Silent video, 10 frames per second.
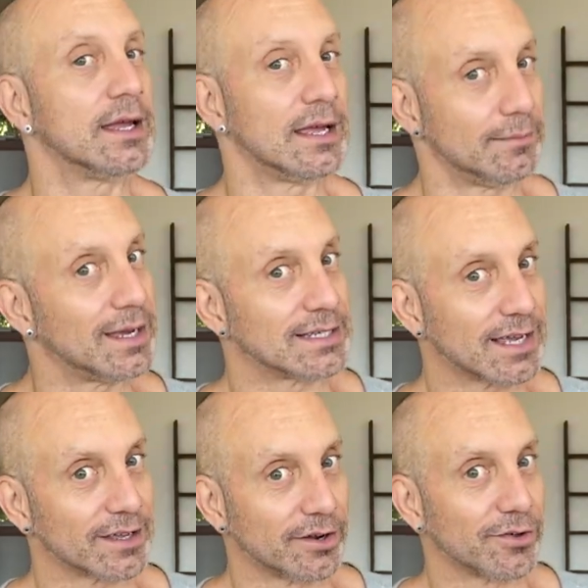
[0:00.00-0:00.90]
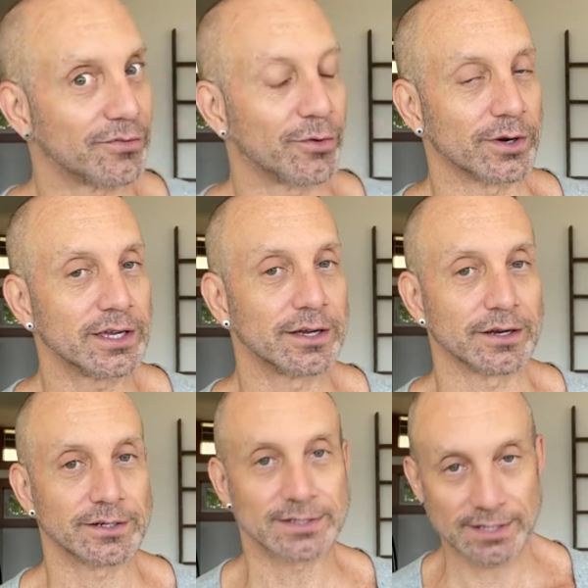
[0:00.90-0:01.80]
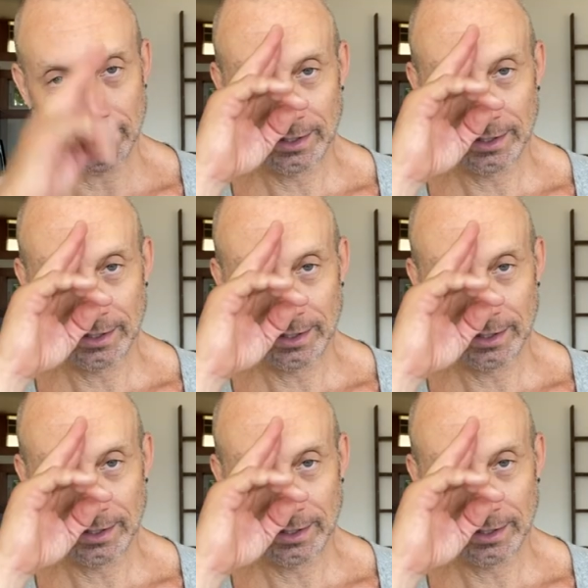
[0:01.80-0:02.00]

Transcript: It may take another 4 years,